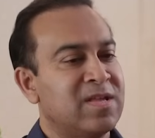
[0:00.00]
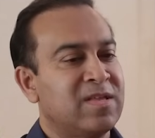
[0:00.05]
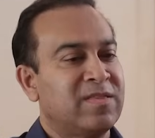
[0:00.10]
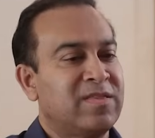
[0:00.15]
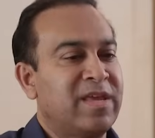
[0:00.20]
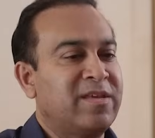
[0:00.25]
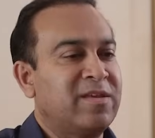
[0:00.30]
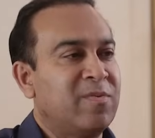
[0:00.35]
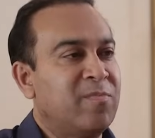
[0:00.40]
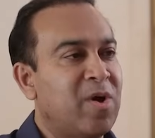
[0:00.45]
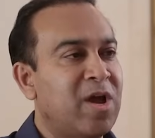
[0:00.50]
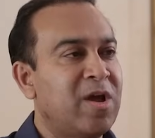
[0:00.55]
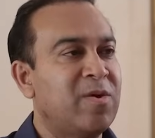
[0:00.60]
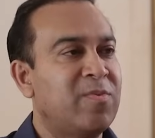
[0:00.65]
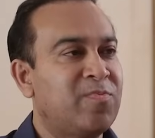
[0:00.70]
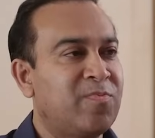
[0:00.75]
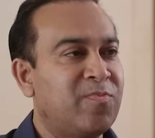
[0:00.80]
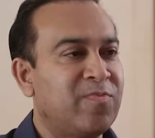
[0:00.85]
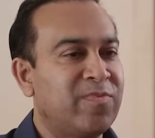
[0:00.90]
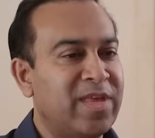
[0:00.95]
they can buy
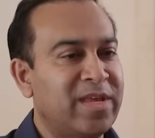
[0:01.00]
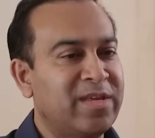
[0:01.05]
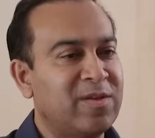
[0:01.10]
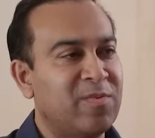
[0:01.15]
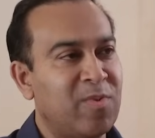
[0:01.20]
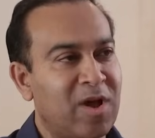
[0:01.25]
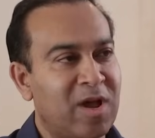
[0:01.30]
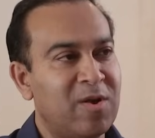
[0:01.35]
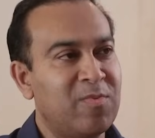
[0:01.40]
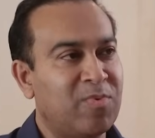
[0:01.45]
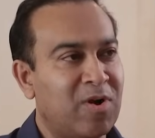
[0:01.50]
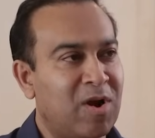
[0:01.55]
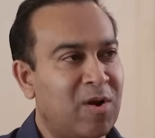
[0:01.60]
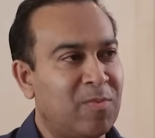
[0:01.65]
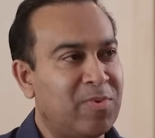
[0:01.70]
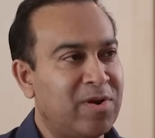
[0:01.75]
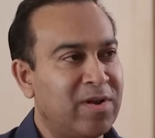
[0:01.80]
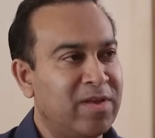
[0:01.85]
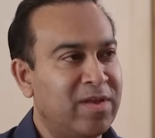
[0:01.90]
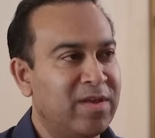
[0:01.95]
a
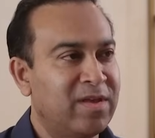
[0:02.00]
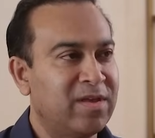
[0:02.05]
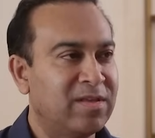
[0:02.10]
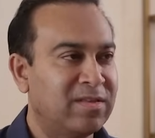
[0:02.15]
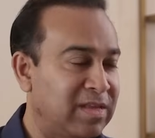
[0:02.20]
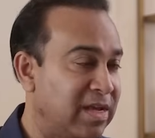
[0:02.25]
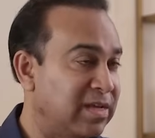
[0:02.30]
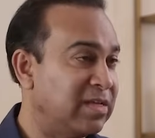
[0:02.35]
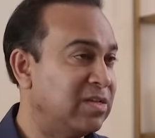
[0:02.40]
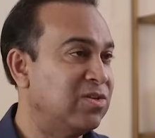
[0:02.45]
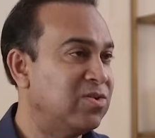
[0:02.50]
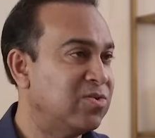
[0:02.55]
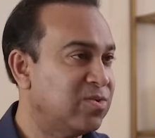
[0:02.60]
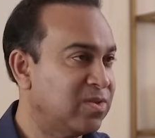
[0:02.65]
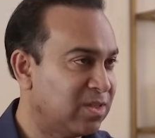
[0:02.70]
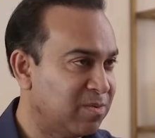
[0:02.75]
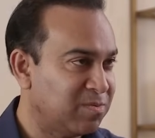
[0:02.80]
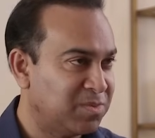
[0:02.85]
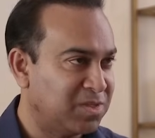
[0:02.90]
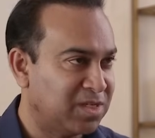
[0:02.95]
property, they can do it
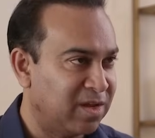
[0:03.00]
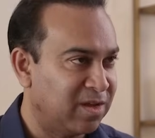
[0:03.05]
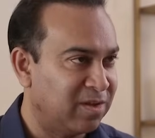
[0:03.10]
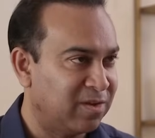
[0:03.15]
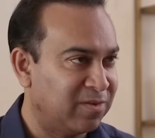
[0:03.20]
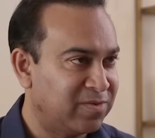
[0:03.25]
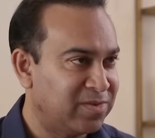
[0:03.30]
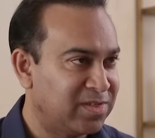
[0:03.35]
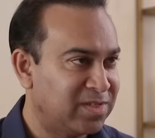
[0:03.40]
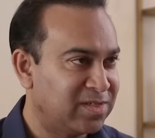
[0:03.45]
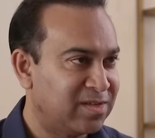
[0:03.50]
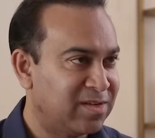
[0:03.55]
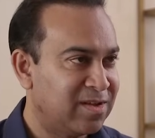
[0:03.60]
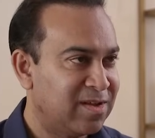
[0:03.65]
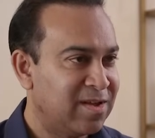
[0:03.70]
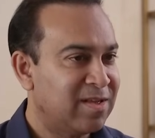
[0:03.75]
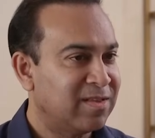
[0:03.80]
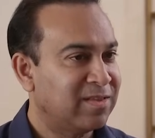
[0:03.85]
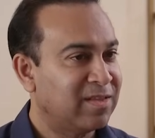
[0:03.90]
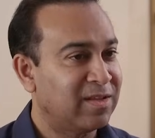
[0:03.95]
themselves,
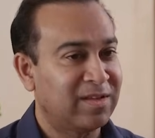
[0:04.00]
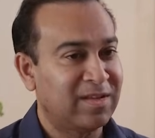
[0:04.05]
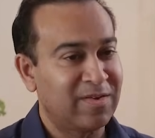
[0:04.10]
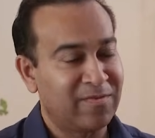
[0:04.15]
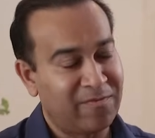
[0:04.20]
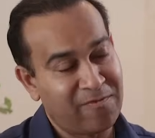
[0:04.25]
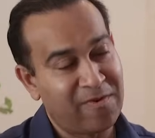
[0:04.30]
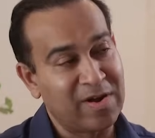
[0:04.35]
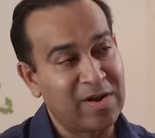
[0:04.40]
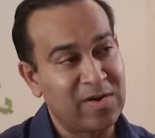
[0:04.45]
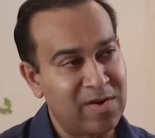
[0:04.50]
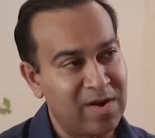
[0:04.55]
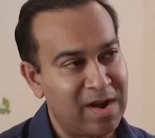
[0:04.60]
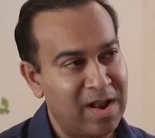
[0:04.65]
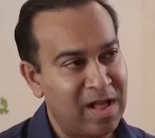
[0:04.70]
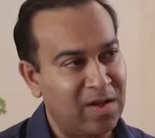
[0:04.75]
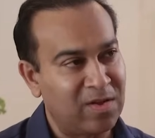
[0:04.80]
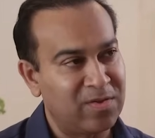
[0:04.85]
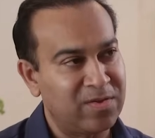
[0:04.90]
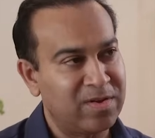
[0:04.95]
they can figure it
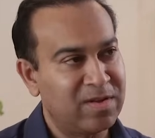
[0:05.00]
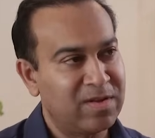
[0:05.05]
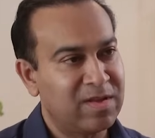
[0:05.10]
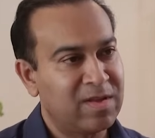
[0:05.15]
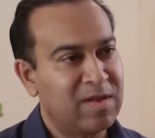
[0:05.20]
out.